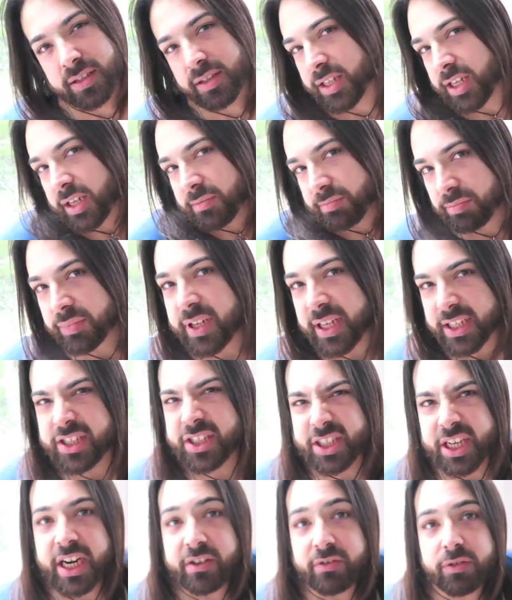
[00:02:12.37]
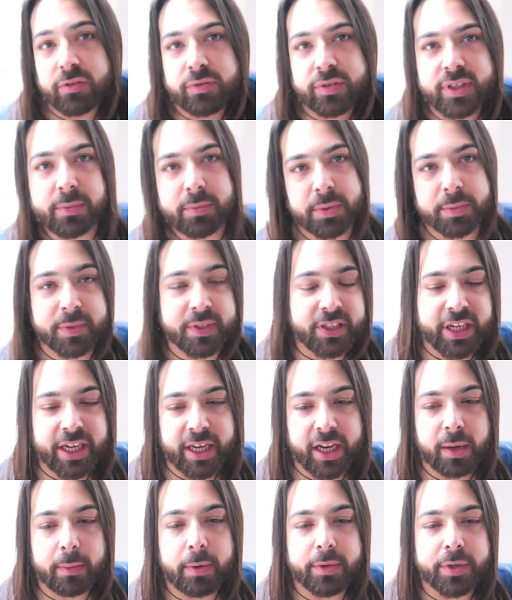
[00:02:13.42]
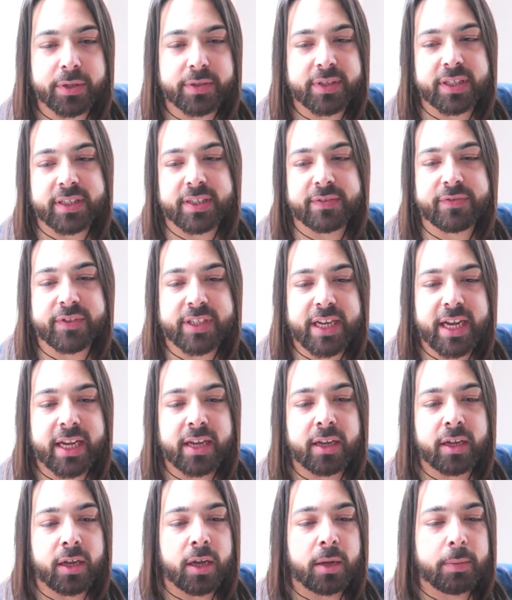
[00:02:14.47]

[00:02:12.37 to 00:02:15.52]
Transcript: in general. Sometimes I shake it up and use it a different day,